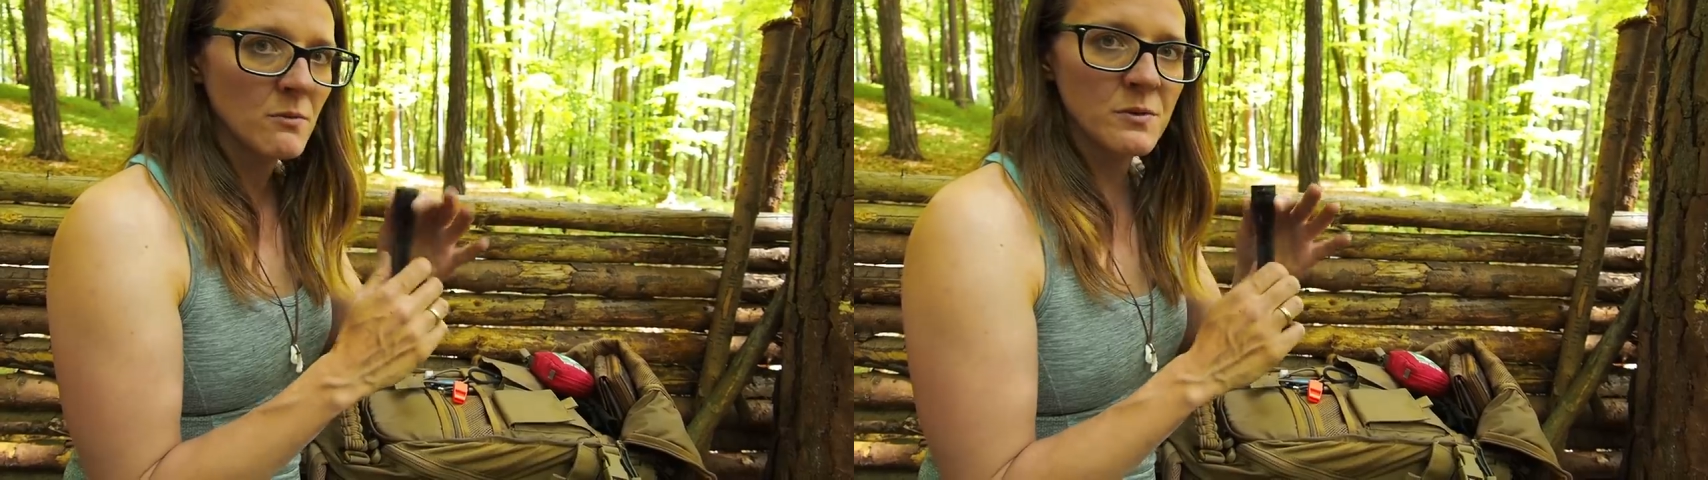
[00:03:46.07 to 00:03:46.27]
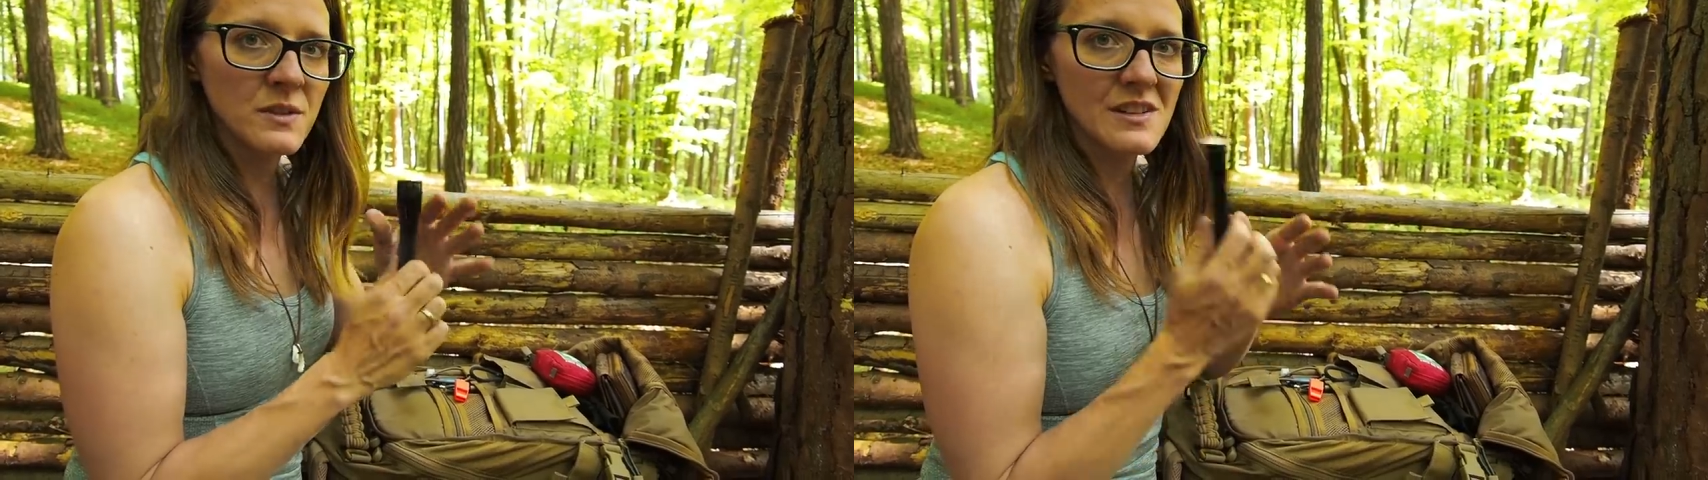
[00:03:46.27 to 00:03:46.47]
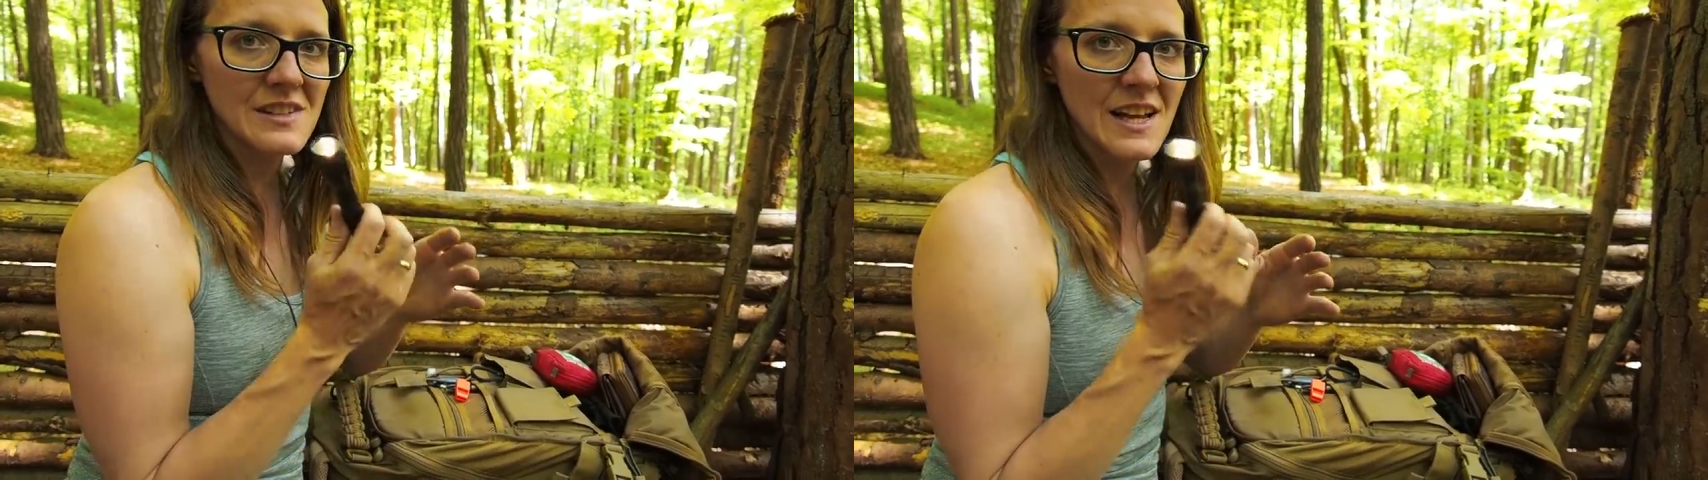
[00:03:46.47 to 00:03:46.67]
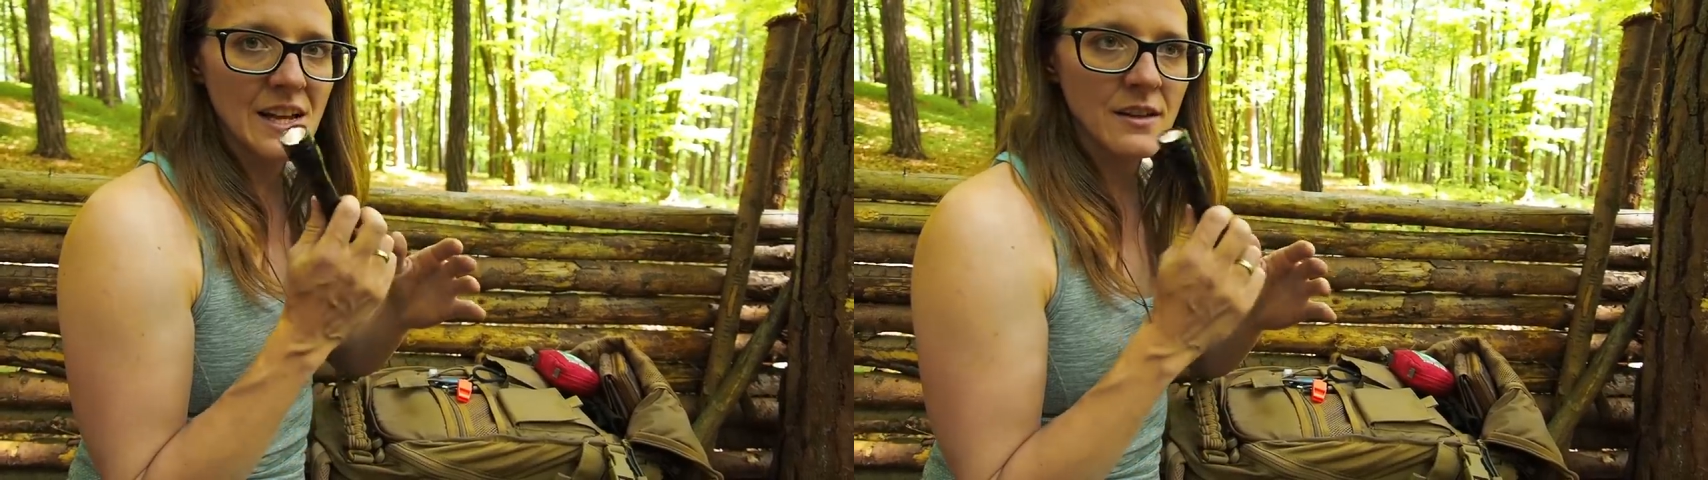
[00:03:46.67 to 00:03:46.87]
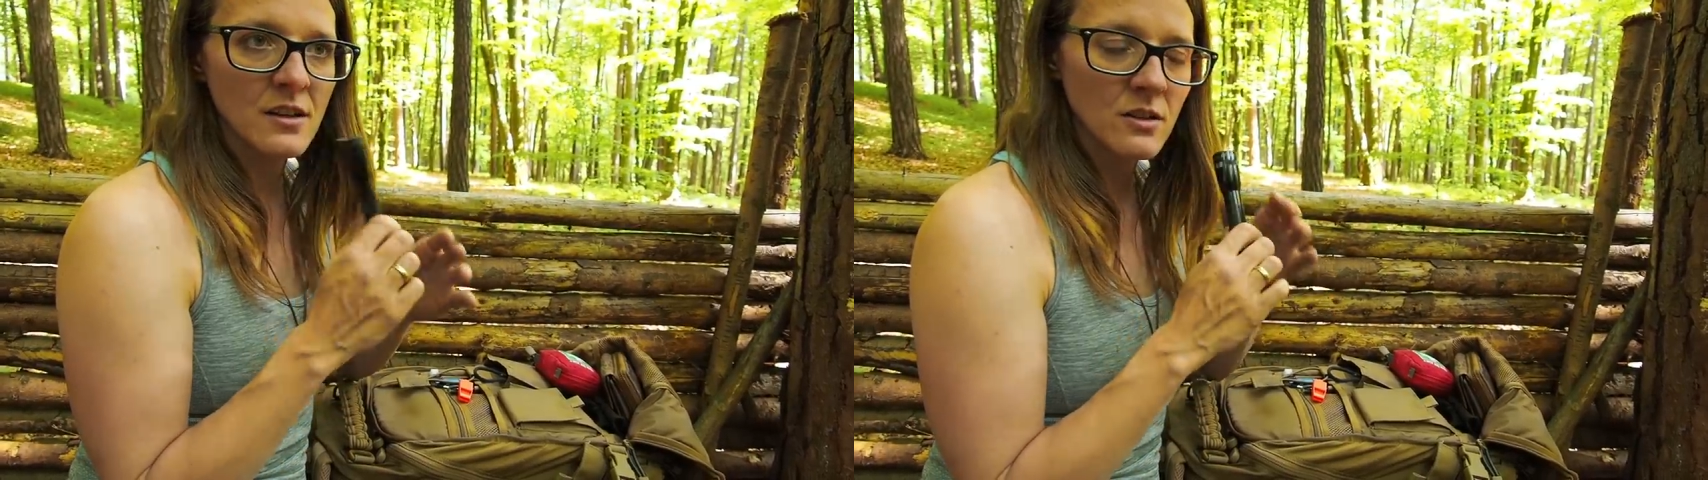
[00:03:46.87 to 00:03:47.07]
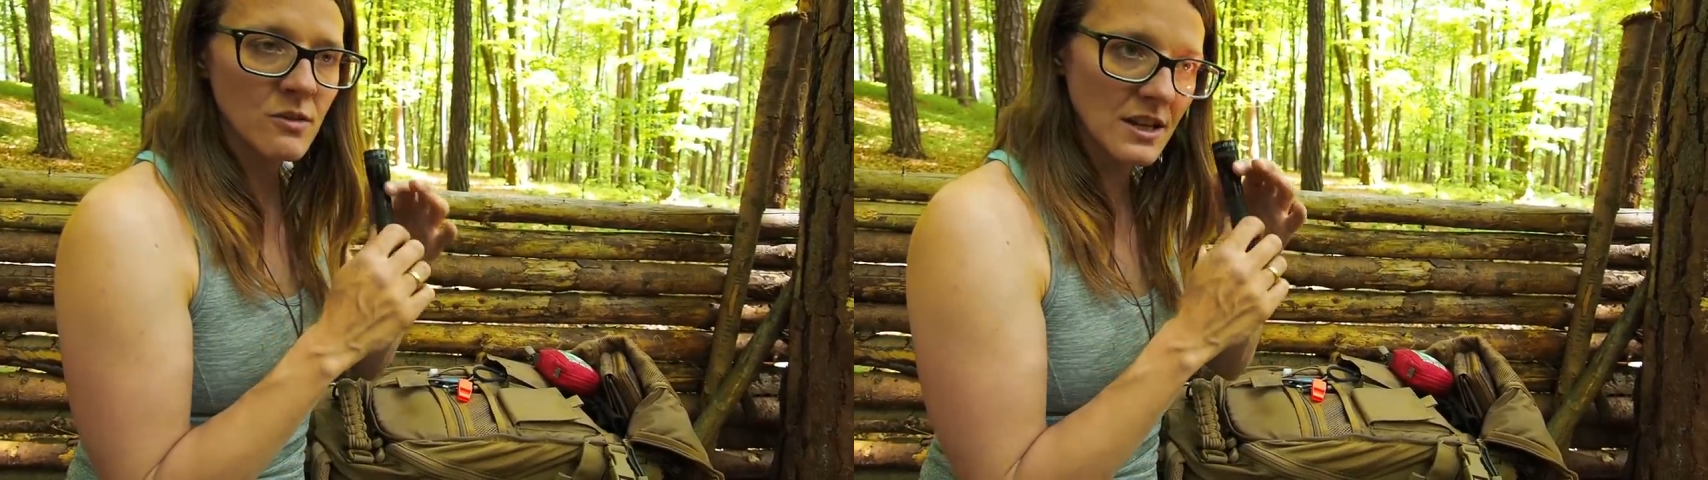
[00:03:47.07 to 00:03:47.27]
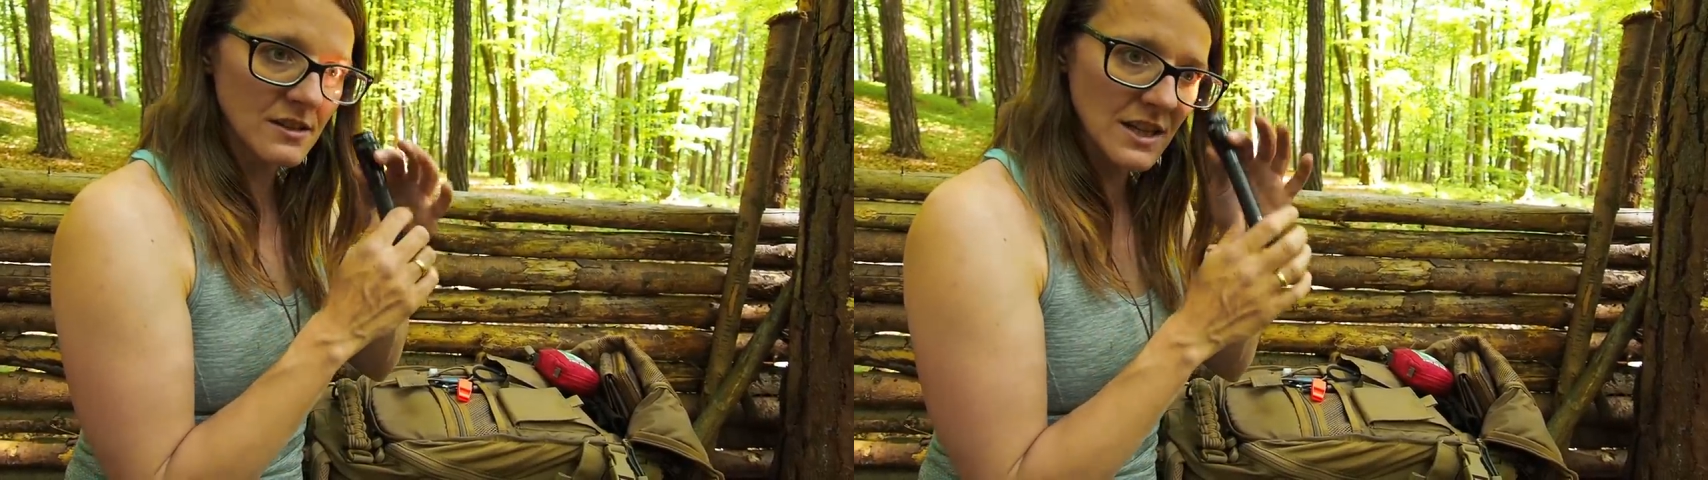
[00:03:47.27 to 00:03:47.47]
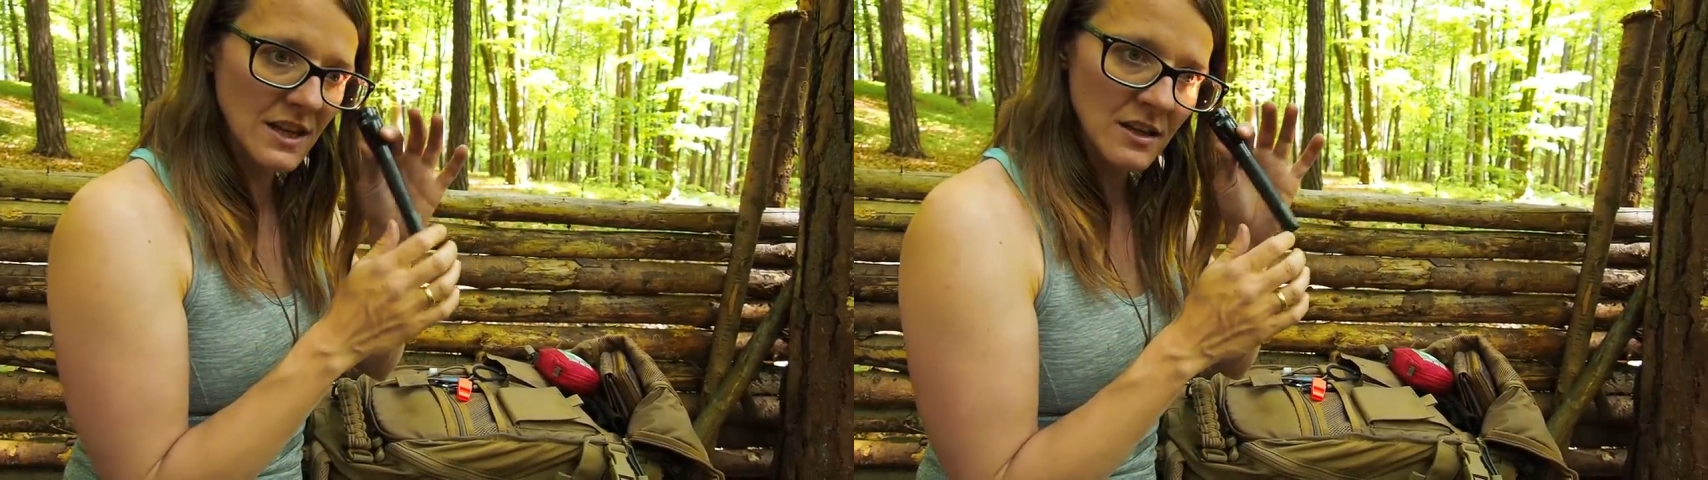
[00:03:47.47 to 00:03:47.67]
with this light you
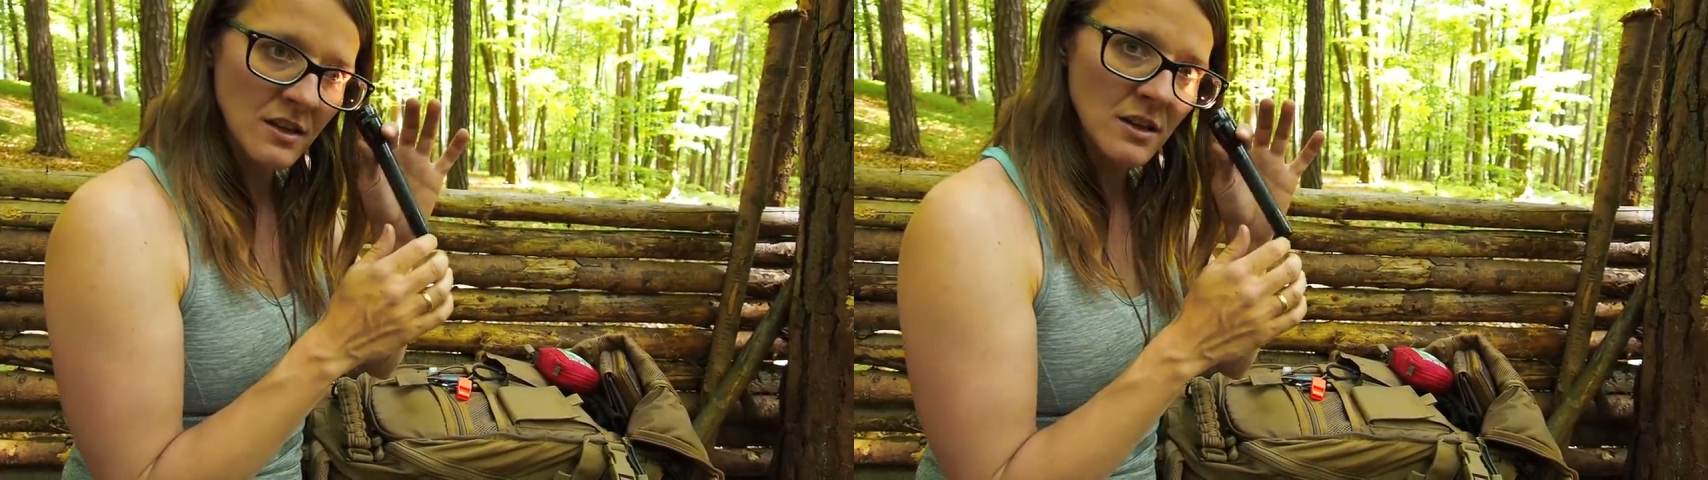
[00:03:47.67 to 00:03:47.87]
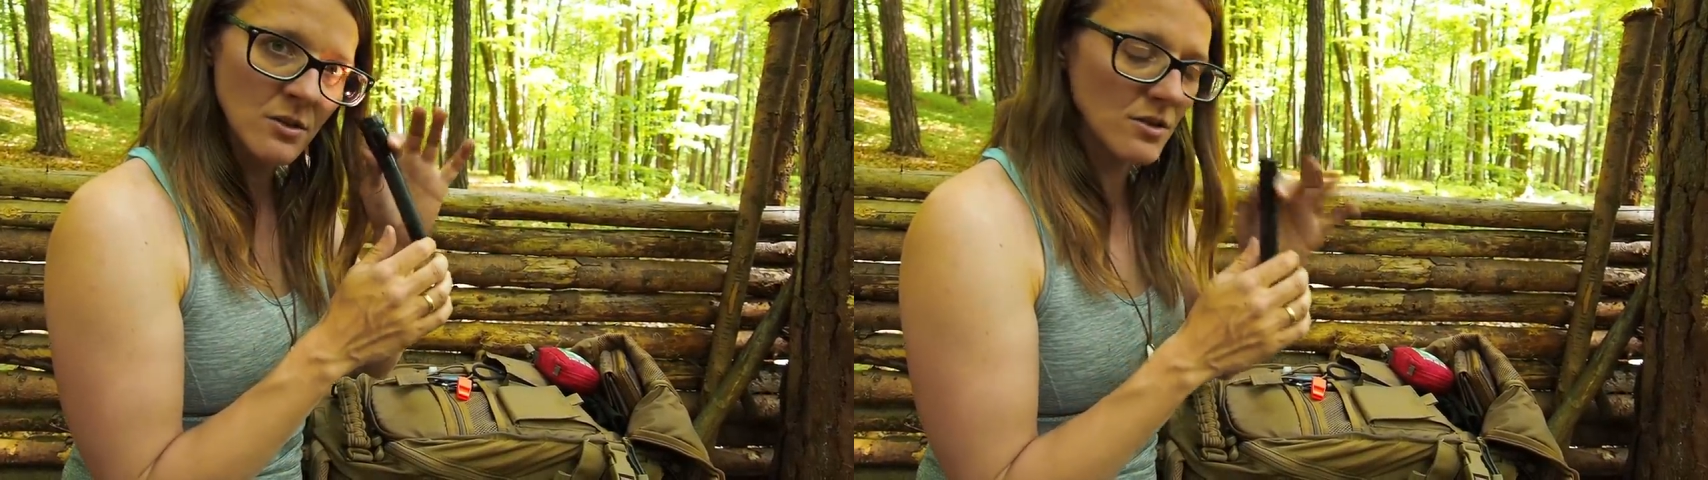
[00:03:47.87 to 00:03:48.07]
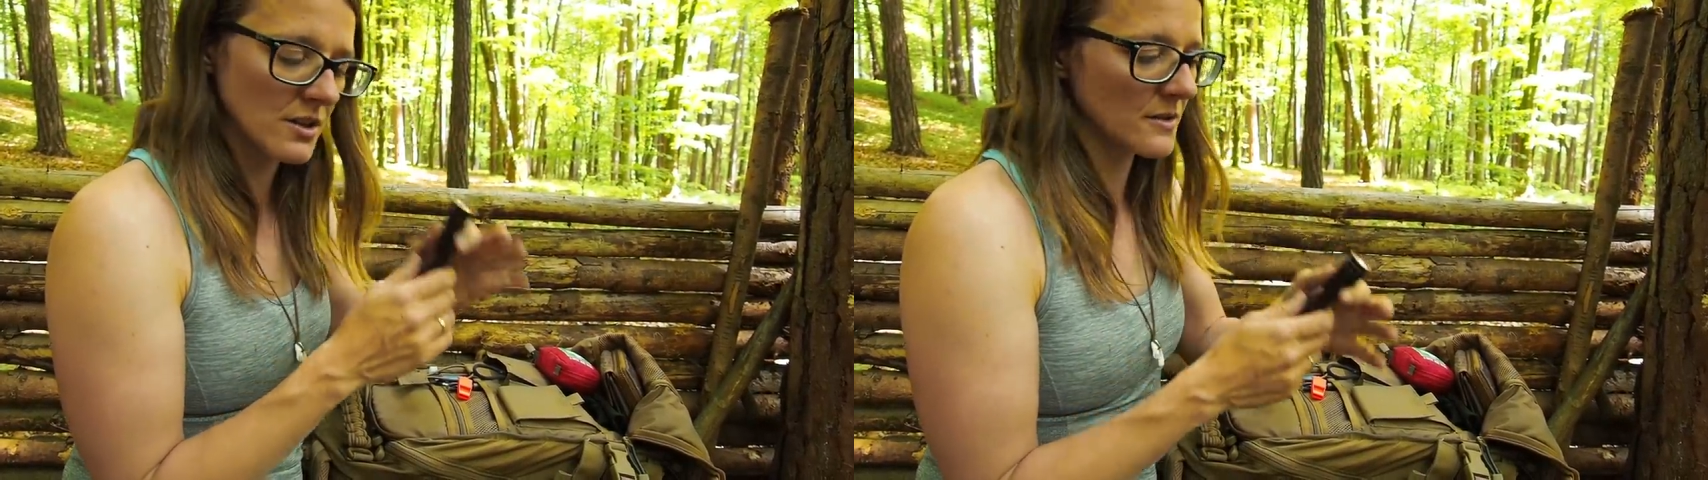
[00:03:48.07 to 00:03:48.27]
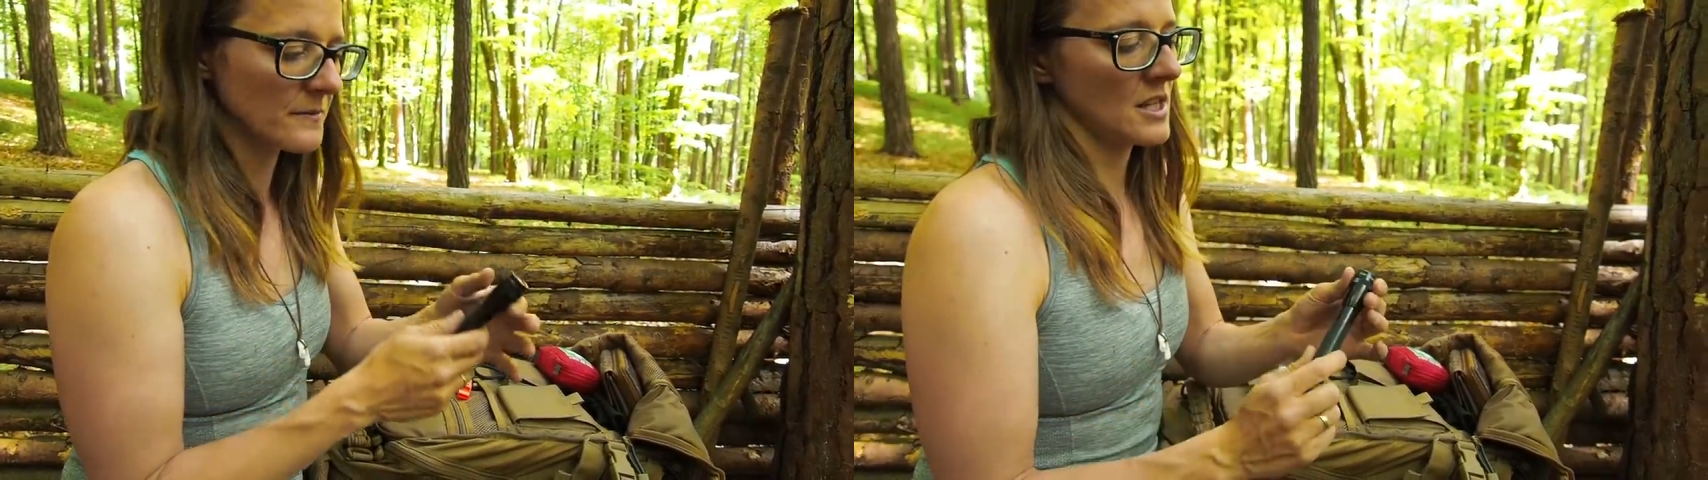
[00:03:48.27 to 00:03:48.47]
can take a look.